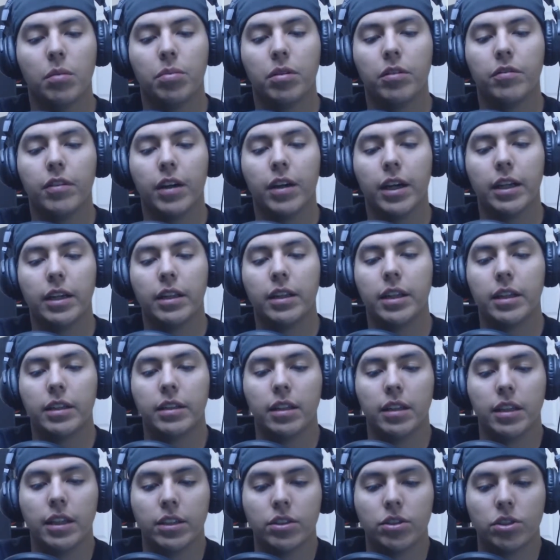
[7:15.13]
provided that
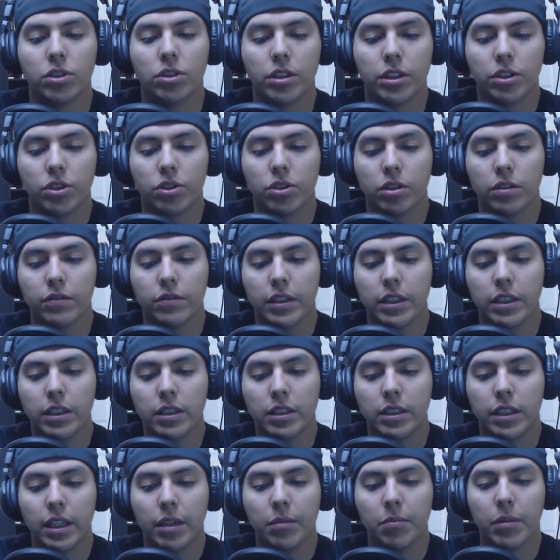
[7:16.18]
the legislature of any
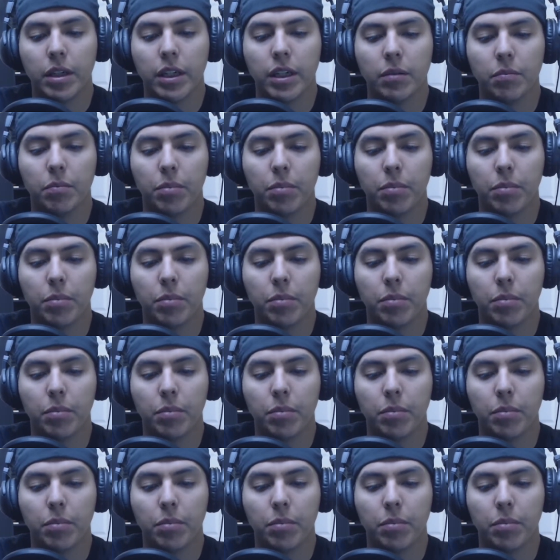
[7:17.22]
state may